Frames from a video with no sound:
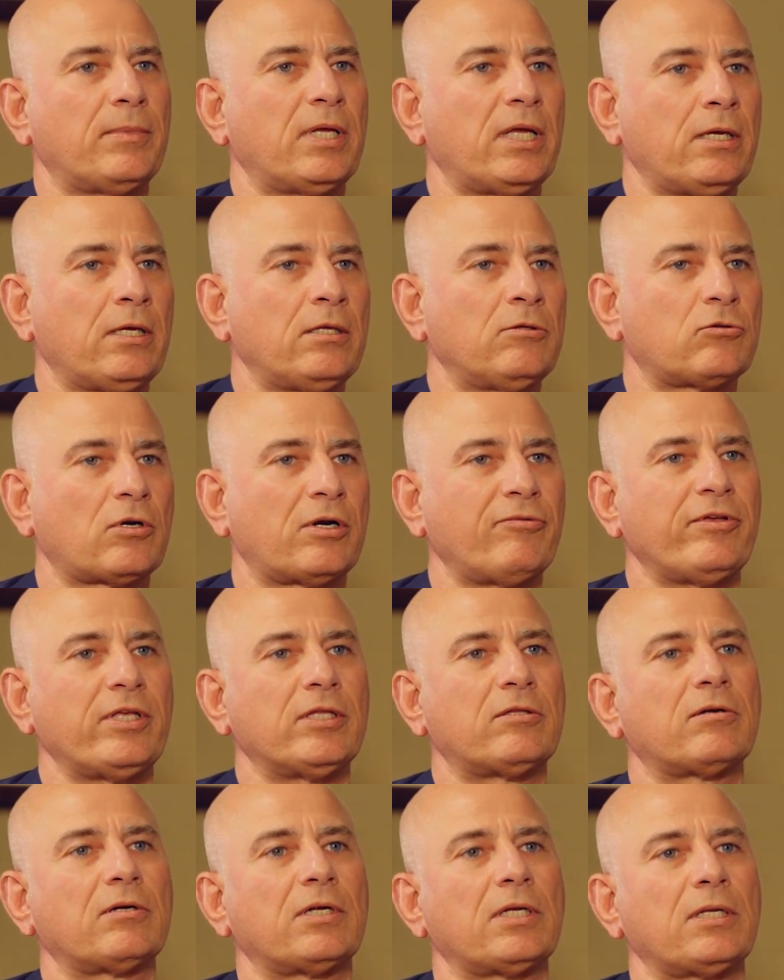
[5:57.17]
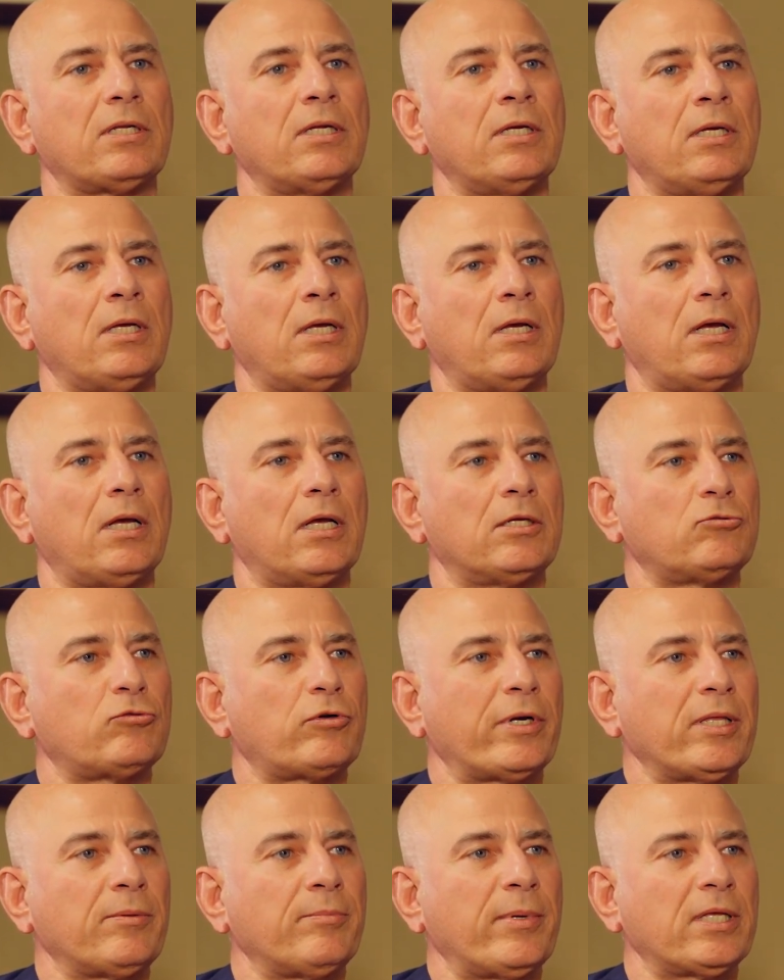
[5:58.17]
intravitreal
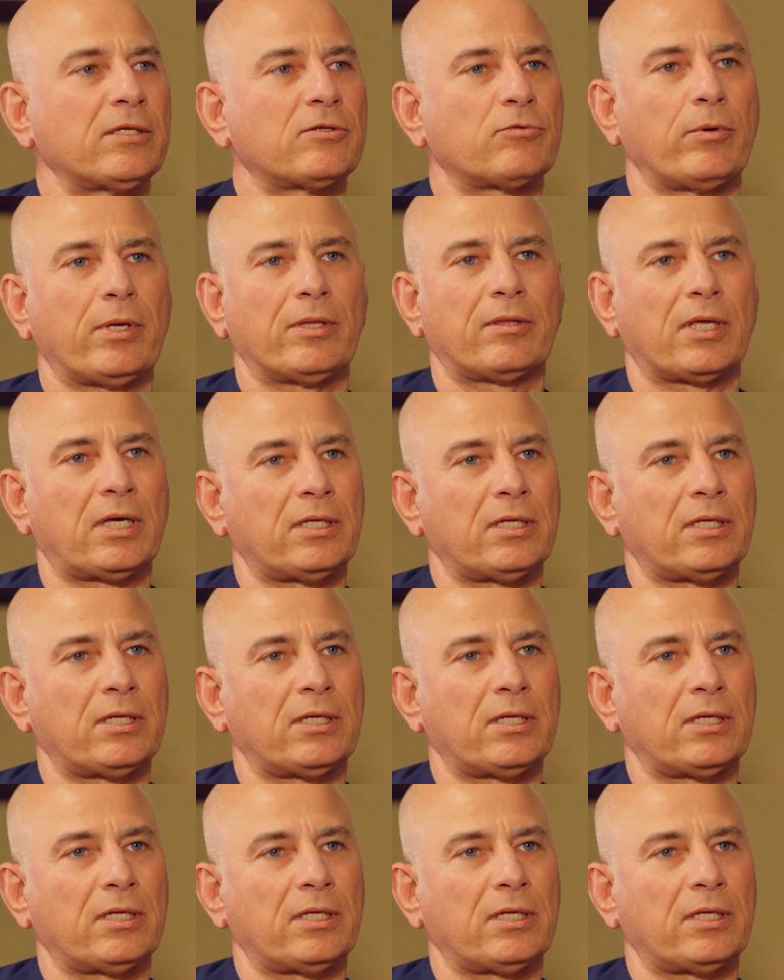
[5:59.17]
treatments with